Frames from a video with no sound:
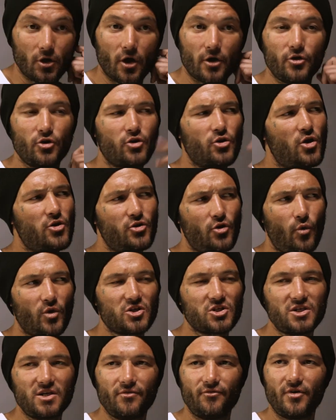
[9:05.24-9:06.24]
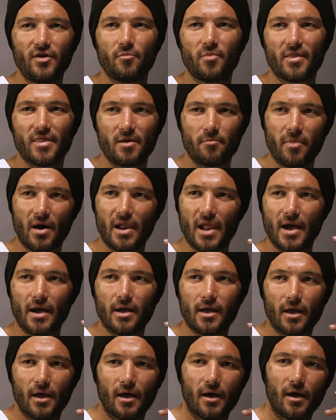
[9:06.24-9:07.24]
you can watch TV, but then by
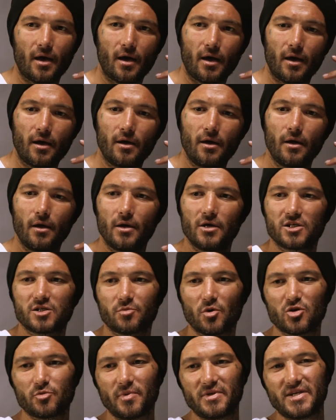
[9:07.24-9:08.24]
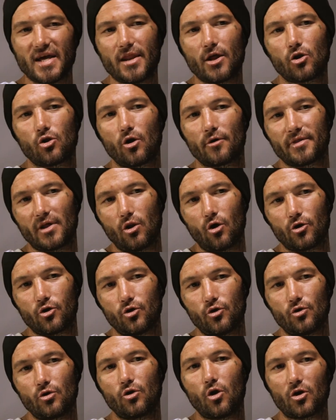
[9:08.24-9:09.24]
like, it's supposed to be 10 o'clock, they lock
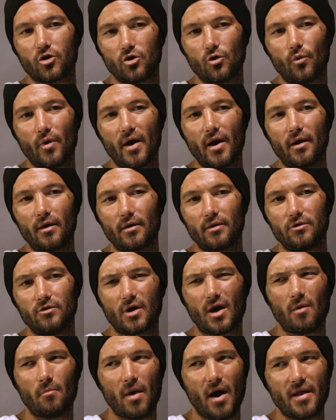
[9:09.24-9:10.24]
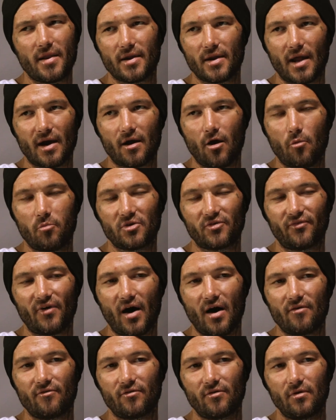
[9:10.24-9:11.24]
you away, and you come out at like
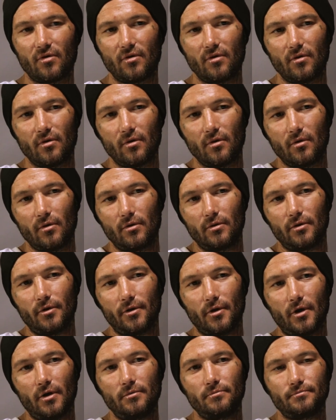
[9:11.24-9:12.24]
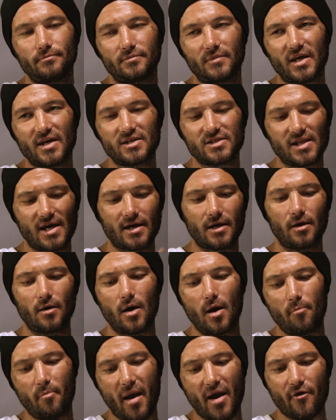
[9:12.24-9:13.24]
5:30. There is like
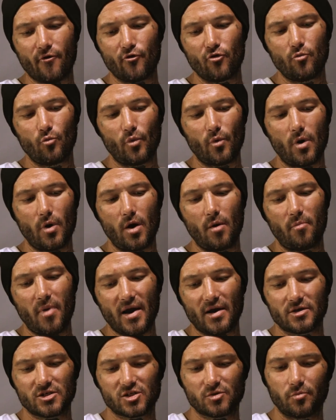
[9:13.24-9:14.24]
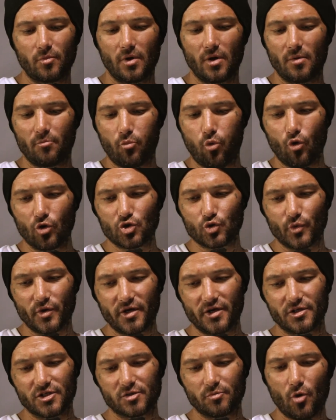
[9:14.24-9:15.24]
a back room, a porch where you
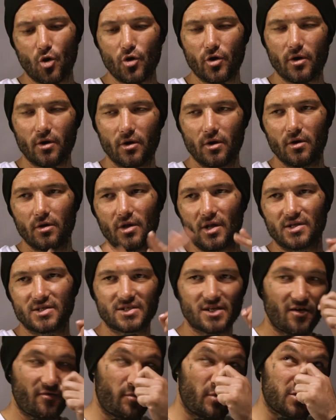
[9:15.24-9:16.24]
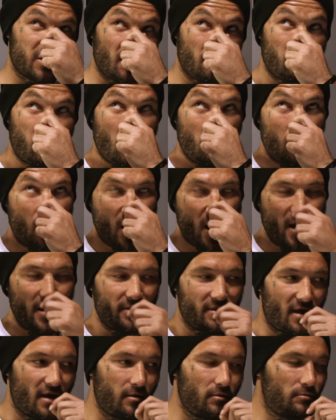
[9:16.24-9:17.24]
can smoke and stuff. There's like barbed wire and
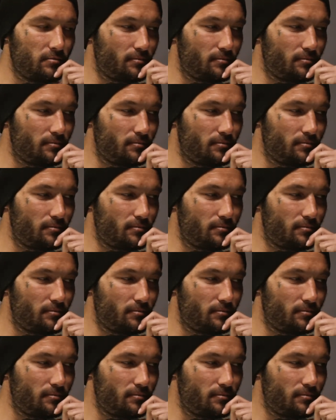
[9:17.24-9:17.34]
that.